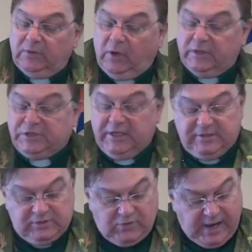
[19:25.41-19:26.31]
Lord
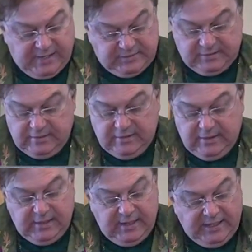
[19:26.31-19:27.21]
Jesus Christ.
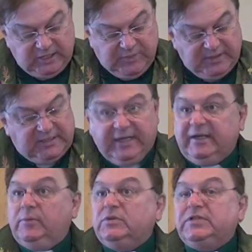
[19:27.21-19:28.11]
Let's be
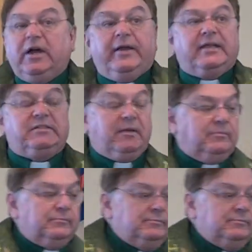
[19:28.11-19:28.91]
seated. and We'll sing our next hymn.